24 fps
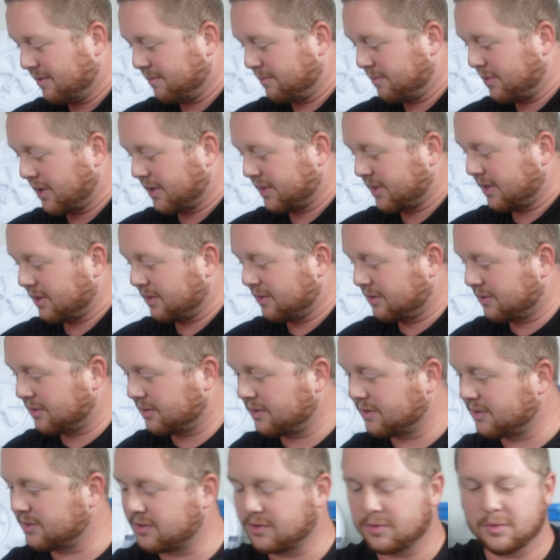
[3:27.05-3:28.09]
brought that
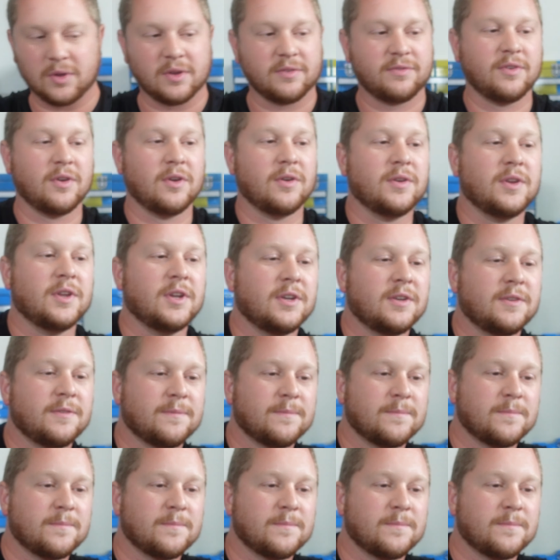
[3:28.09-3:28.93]
little toy phone in.